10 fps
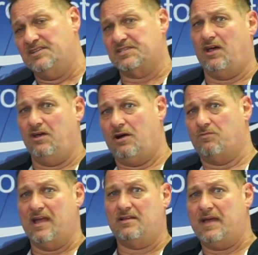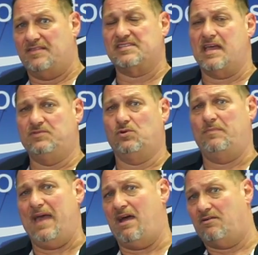so around about the same sort
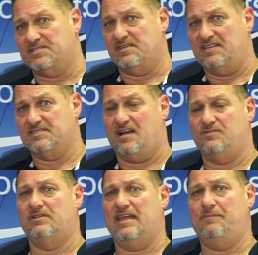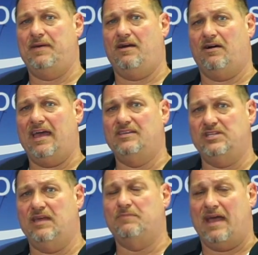of power as a 100 amp hour
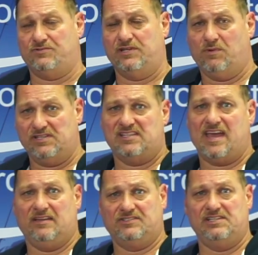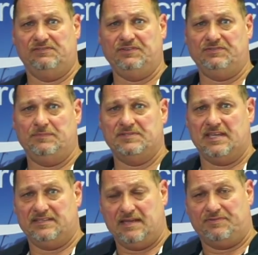AGM battery when you take it to your
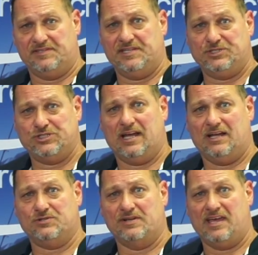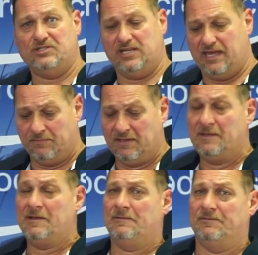50% depth of discharge on AGM.
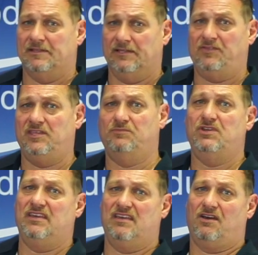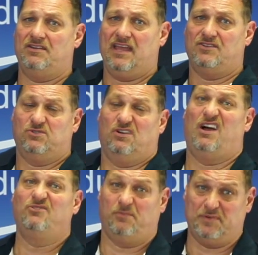The lithium, you can go down to
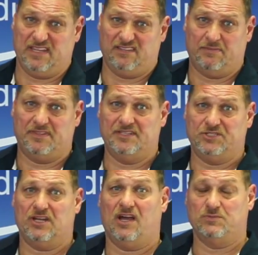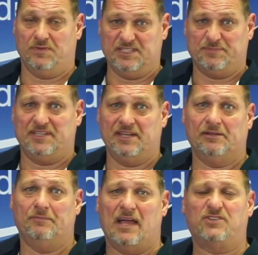100% depth of discharge with this
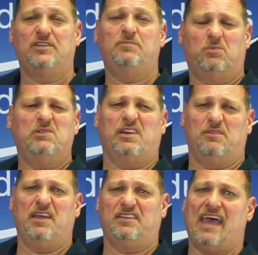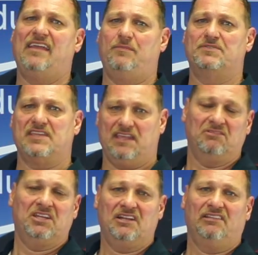particular battery, but we recommend
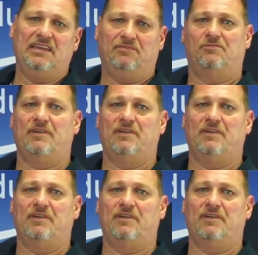80%, leave it